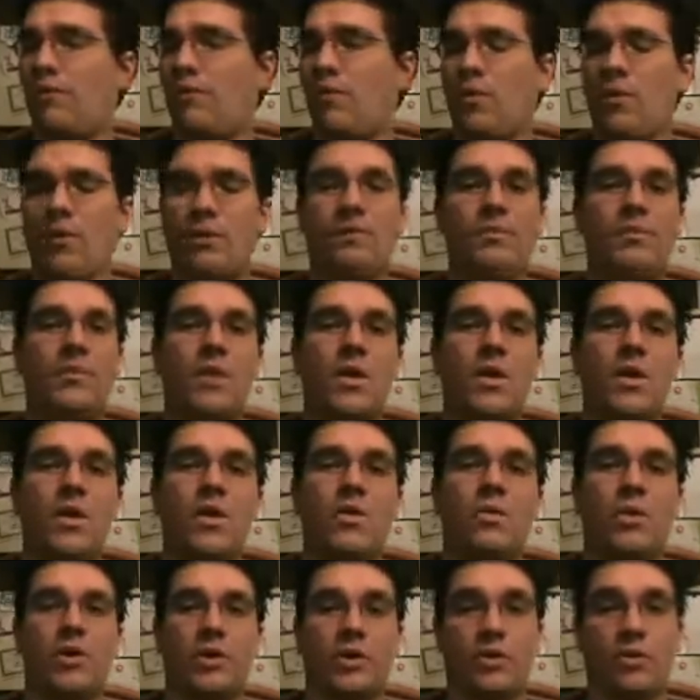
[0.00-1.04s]
form.
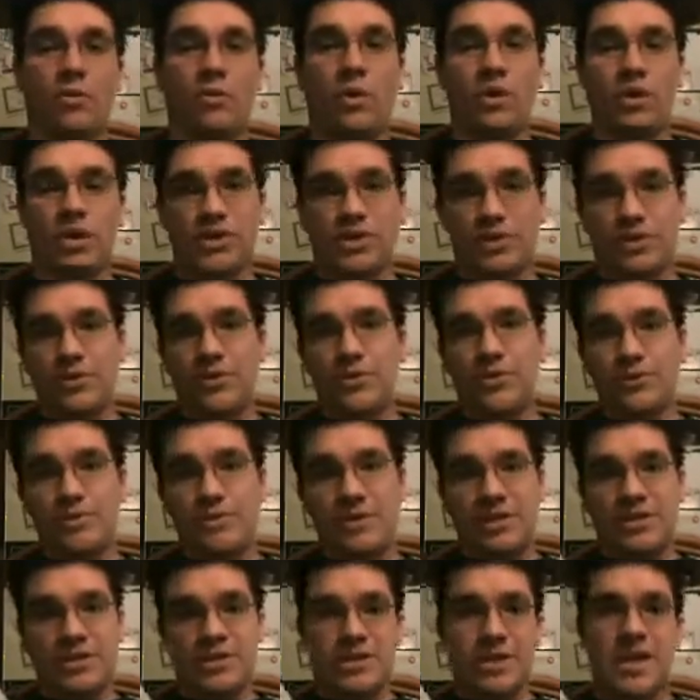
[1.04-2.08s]
What you'll want to do is
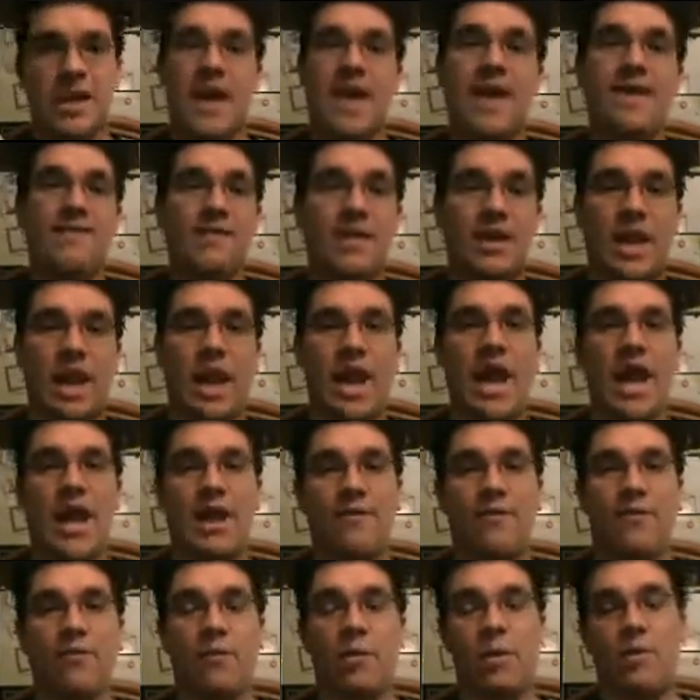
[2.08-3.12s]
mix it half and
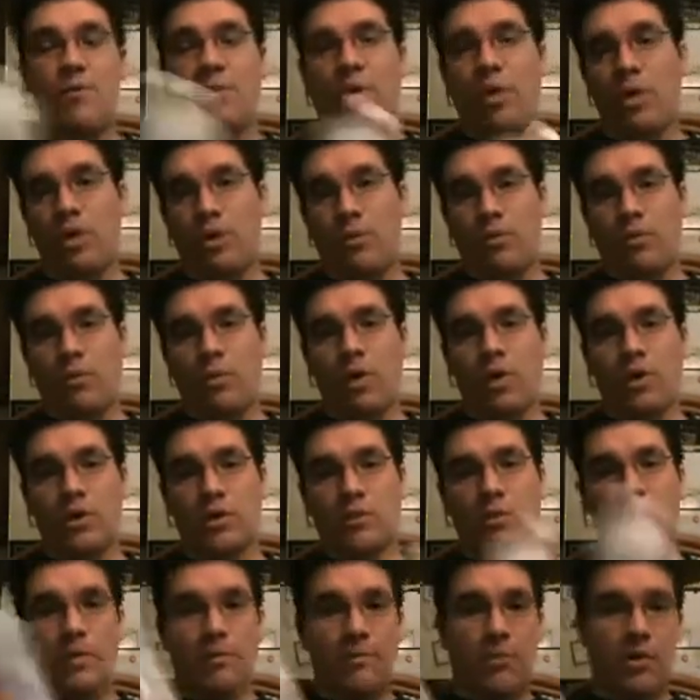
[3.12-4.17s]
half. 1 part water,
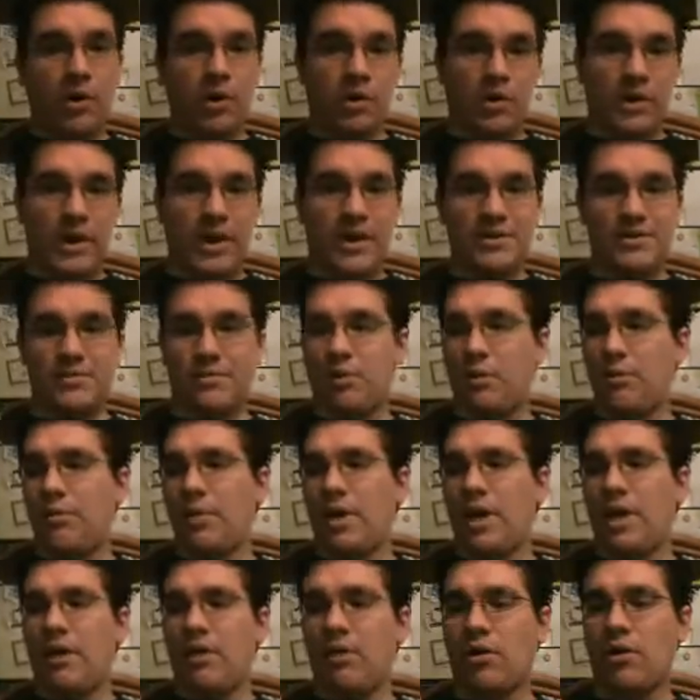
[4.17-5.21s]
1 part
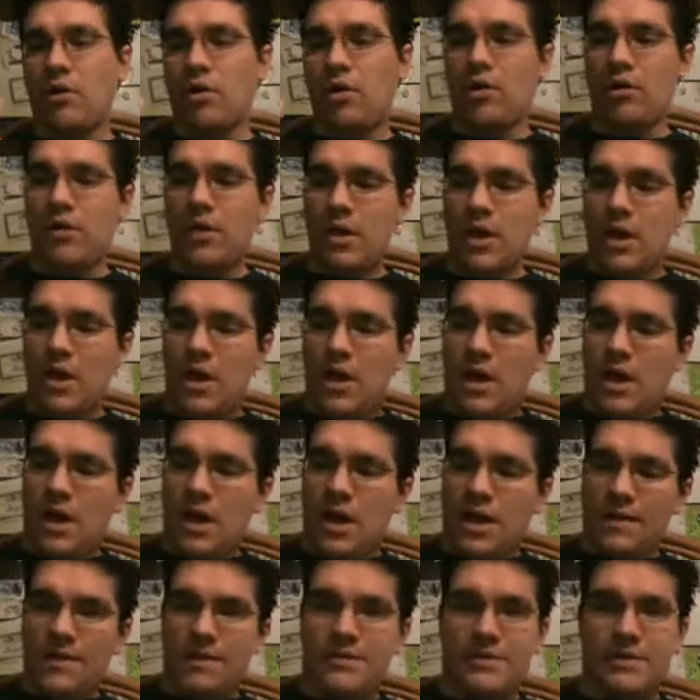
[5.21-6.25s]
isopropyl alcohol.
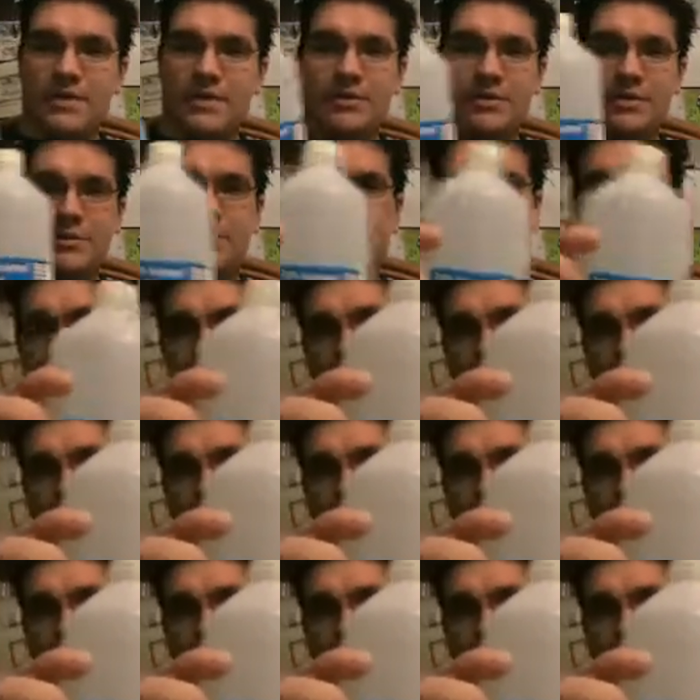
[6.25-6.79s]
This one has to be